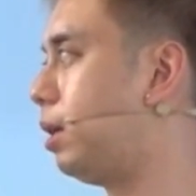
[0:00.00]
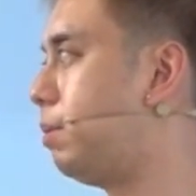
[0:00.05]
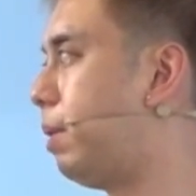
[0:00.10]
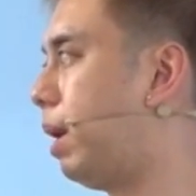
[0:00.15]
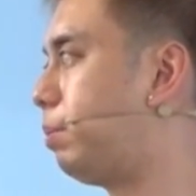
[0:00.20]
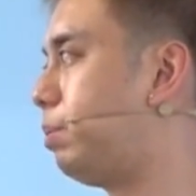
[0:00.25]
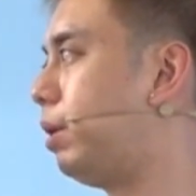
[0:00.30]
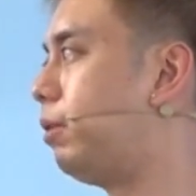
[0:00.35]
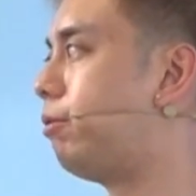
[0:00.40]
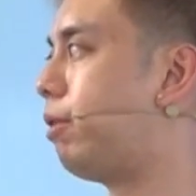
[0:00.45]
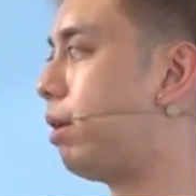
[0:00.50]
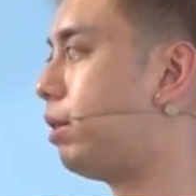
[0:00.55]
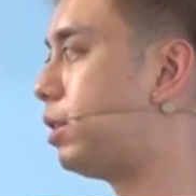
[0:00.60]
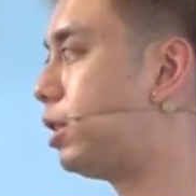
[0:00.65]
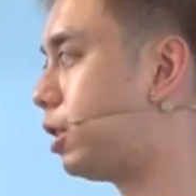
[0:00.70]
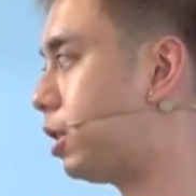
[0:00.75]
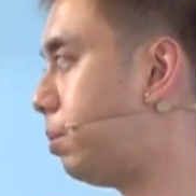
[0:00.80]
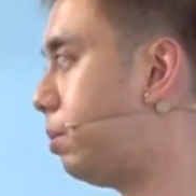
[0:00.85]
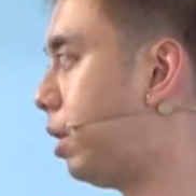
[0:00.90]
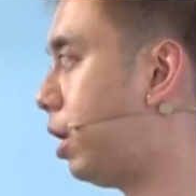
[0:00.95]
might be very
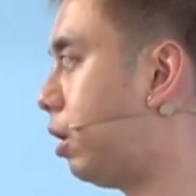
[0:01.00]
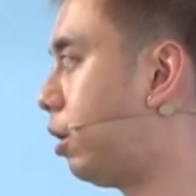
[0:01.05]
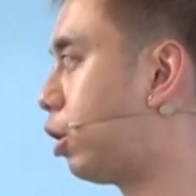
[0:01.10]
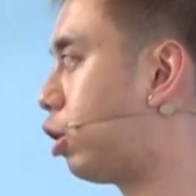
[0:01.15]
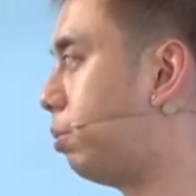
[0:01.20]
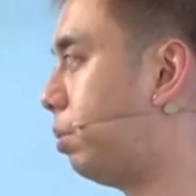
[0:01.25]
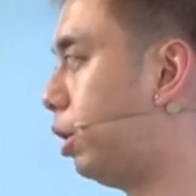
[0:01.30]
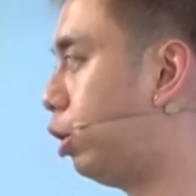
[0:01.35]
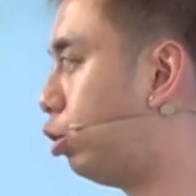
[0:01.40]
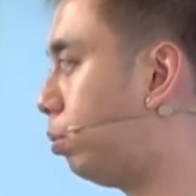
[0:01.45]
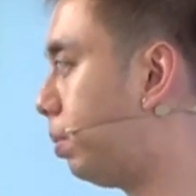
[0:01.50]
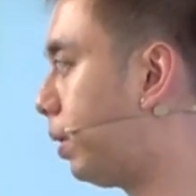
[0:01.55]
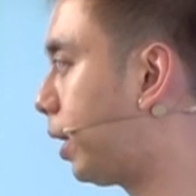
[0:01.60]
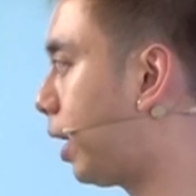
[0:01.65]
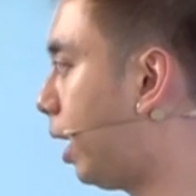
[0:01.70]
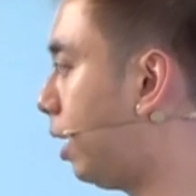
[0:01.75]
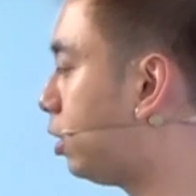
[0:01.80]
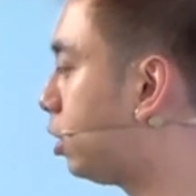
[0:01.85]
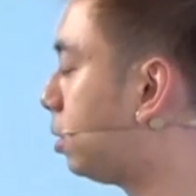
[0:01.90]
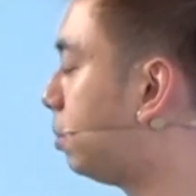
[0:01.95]
similar, it could be
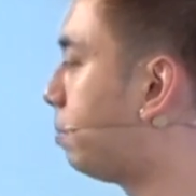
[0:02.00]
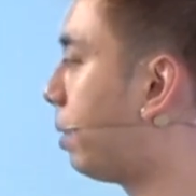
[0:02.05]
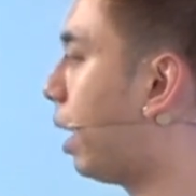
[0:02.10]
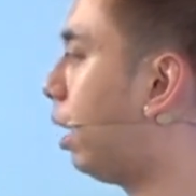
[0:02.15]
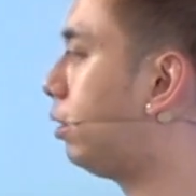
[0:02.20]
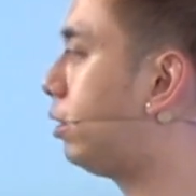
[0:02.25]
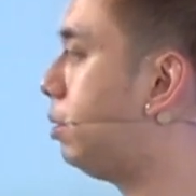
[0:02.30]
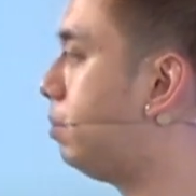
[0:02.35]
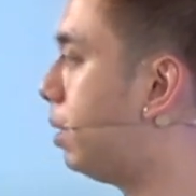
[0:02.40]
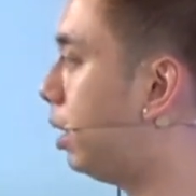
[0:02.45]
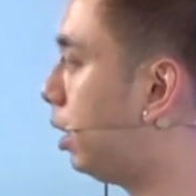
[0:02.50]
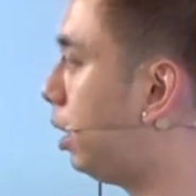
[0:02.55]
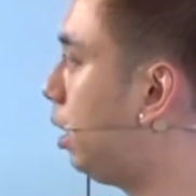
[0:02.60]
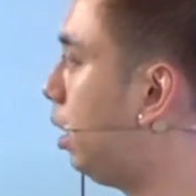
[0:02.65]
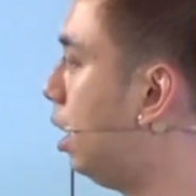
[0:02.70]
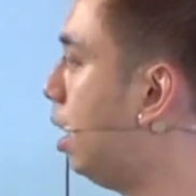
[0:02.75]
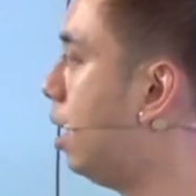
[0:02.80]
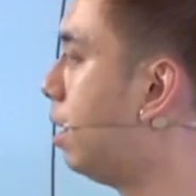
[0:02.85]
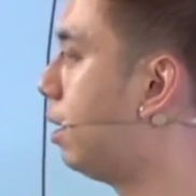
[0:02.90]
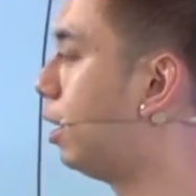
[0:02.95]
duplicates, but
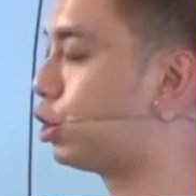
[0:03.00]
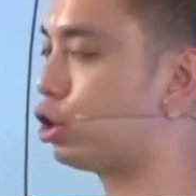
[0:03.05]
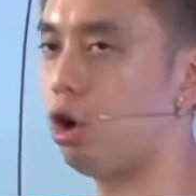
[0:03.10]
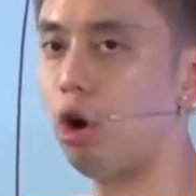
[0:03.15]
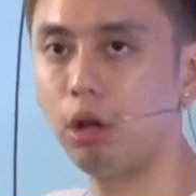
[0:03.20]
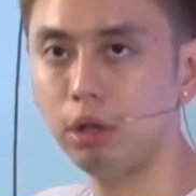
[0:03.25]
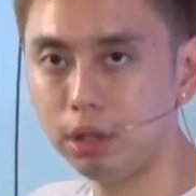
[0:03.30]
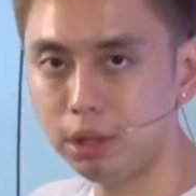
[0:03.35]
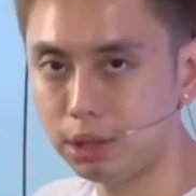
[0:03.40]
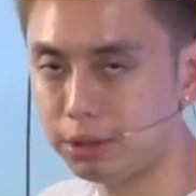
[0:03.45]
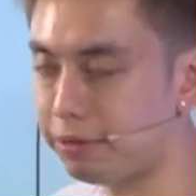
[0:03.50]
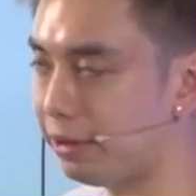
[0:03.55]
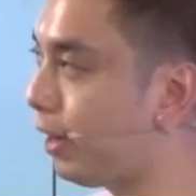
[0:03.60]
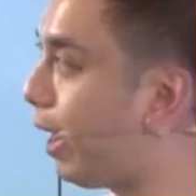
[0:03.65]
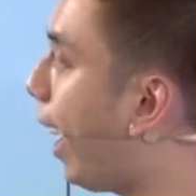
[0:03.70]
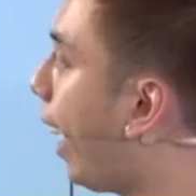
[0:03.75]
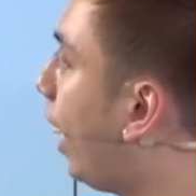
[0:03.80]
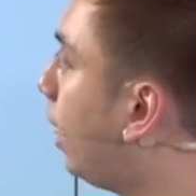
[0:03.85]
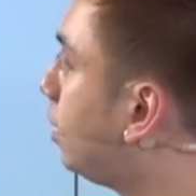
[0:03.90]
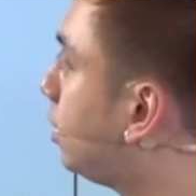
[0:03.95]
ultimately there's all these
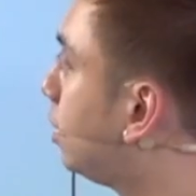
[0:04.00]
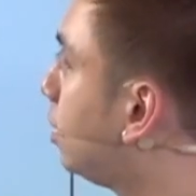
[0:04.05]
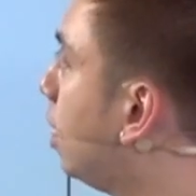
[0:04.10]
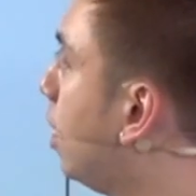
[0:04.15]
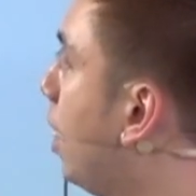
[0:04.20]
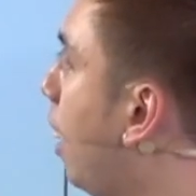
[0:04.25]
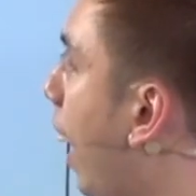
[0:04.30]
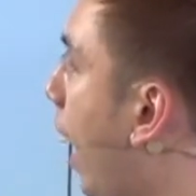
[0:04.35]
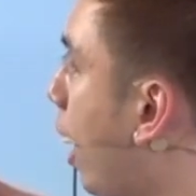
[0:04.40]
different ads,